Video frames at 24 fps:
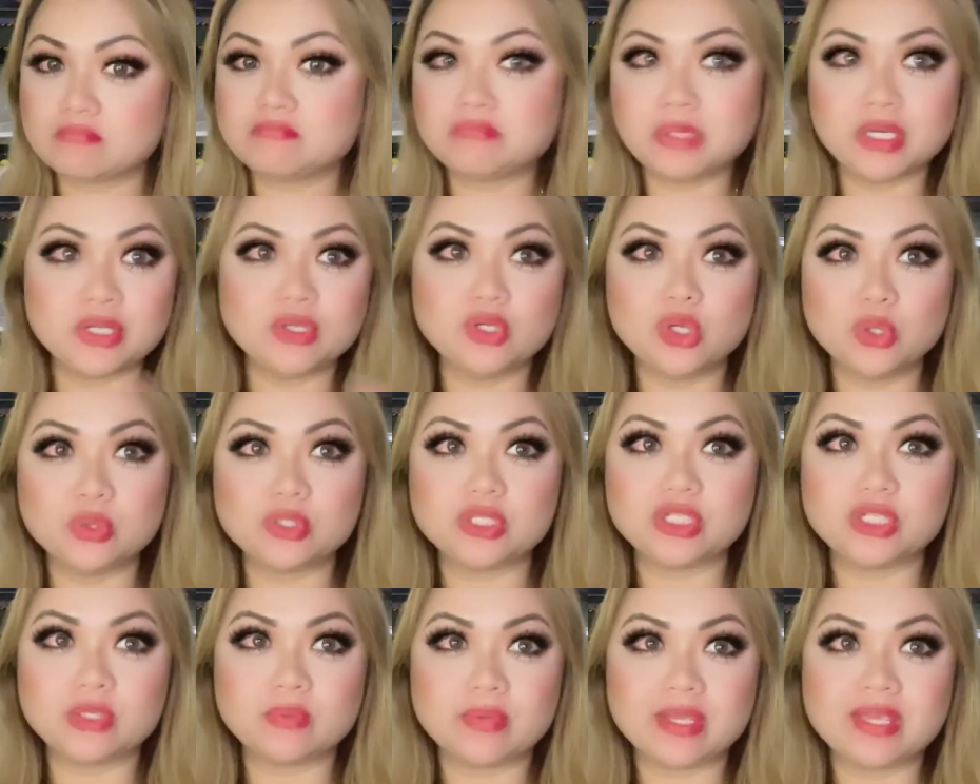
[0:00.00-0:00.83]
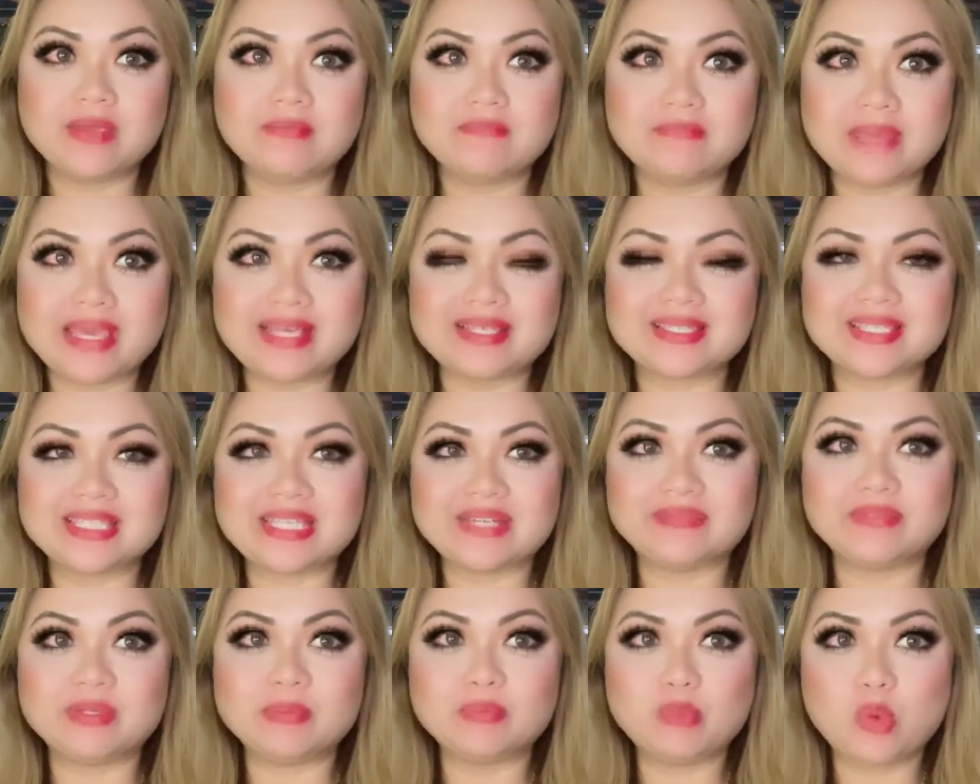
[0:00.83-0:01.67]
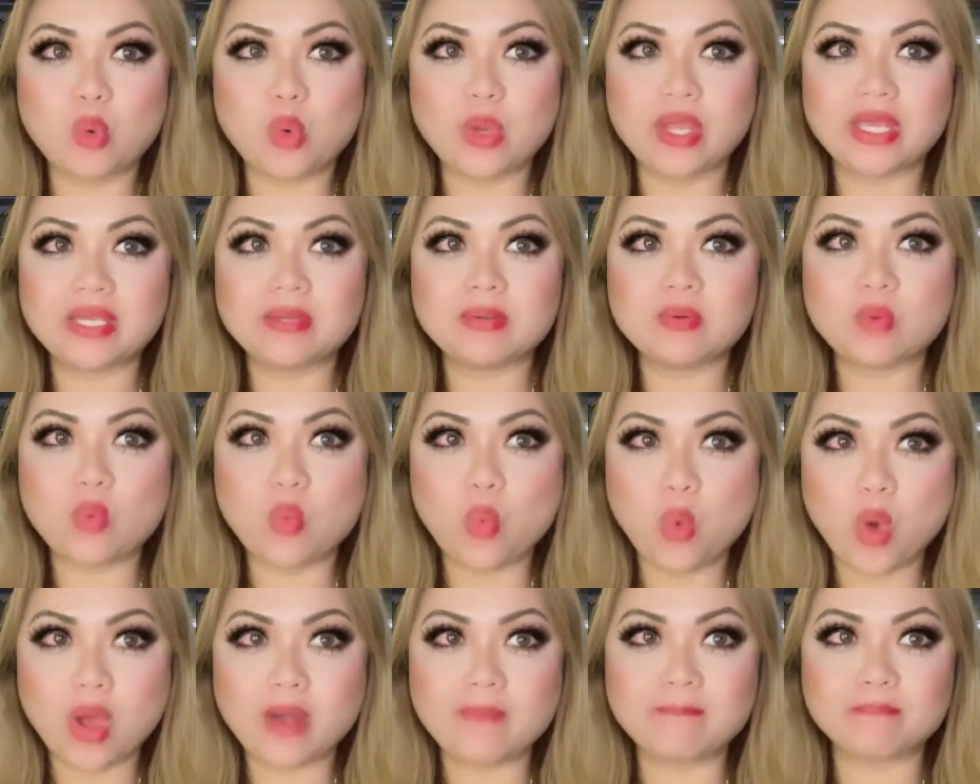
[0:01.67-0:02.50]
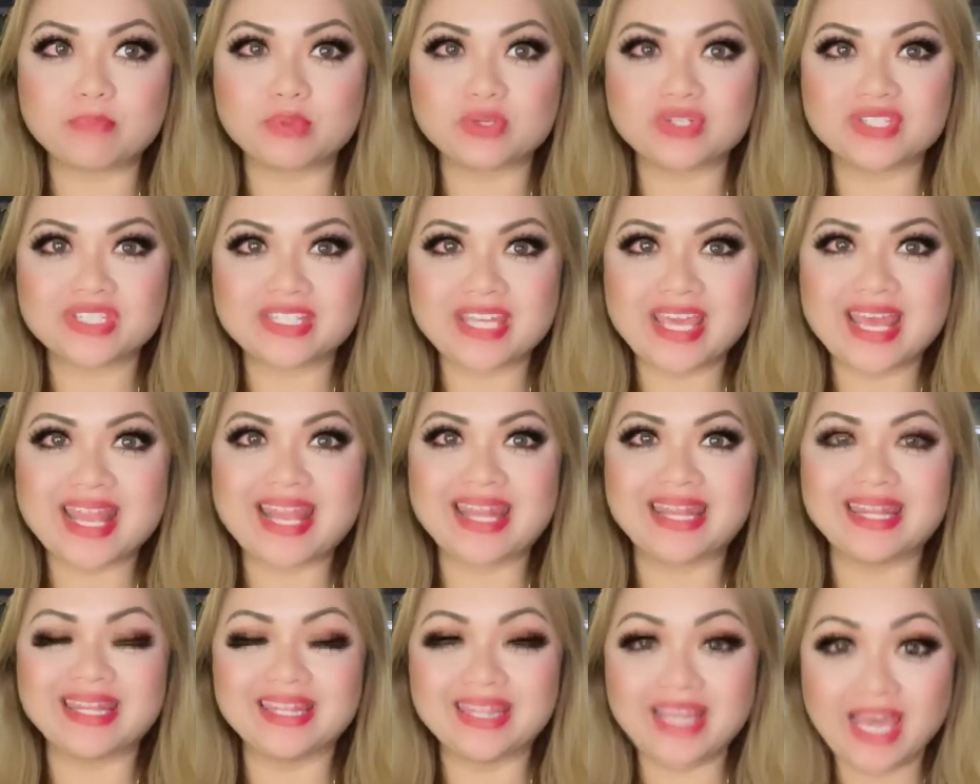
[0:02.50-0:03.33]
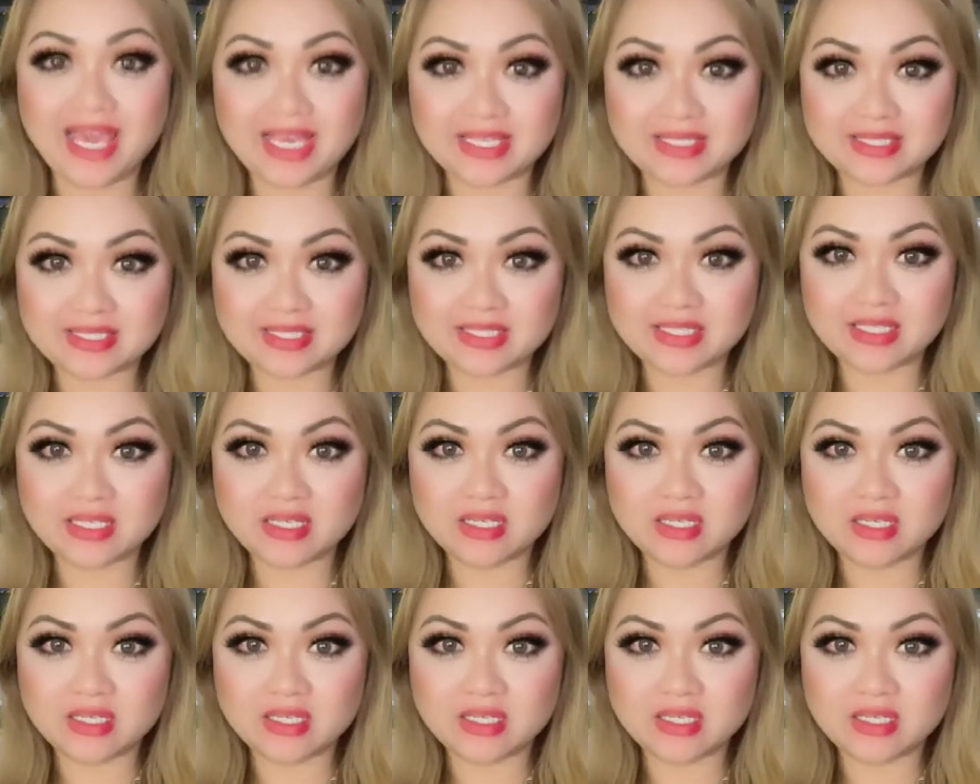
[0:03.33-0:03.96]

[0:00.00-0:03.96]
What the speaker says: but no degree make 7.1% less